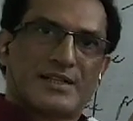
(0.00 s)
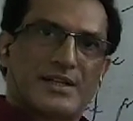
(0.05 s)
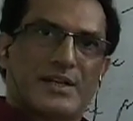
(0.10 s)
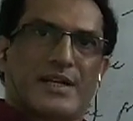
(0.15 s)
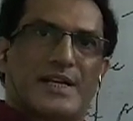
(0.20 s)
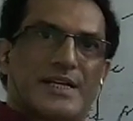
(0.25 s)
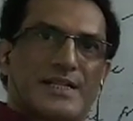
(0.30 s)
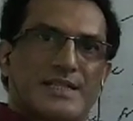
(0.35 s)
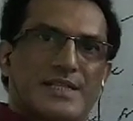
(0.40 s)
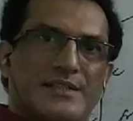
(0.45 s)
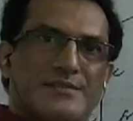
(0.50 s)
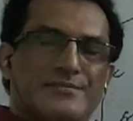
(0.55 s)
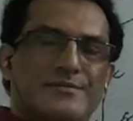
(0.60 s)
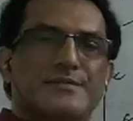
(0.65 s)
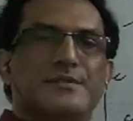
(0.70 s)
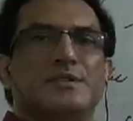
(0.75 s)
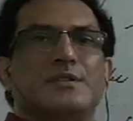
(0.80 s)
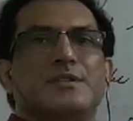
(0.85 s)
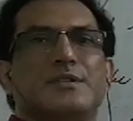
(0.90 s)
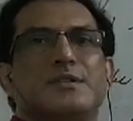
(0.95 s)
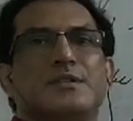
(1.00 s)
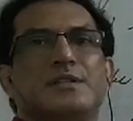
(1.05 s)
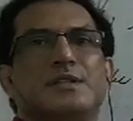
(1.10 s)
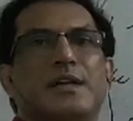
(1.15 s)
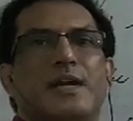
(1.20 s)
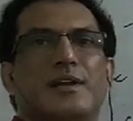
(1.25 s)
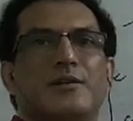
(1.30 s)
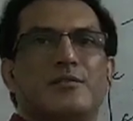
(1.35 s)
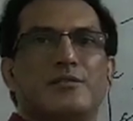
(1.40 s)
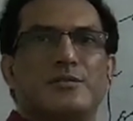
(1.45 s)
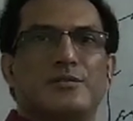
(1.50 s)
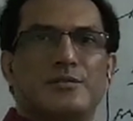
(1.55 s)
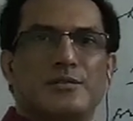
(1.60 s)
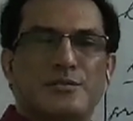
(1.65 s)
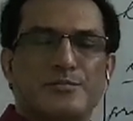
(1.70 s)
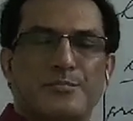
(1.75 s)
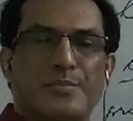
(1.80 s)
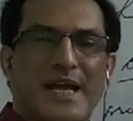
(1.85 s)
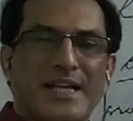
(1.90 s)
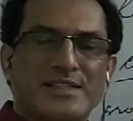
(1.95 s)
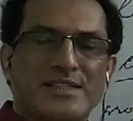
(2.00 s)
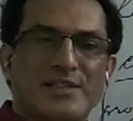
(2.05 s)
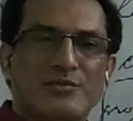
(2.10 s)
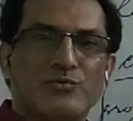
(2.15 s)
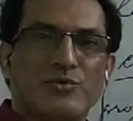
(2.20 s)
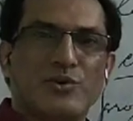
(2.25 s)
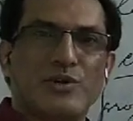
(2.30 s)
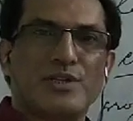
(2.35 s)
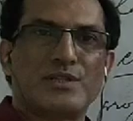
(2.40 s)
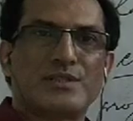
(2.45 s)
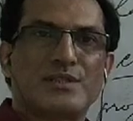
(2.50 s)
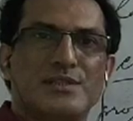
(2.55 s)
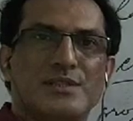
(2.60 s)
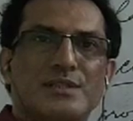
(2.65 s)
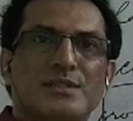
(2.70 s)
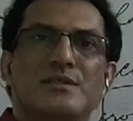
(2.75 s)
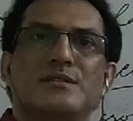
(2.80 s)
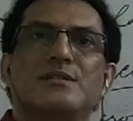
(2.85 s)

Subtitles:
interrogative, in passive voice,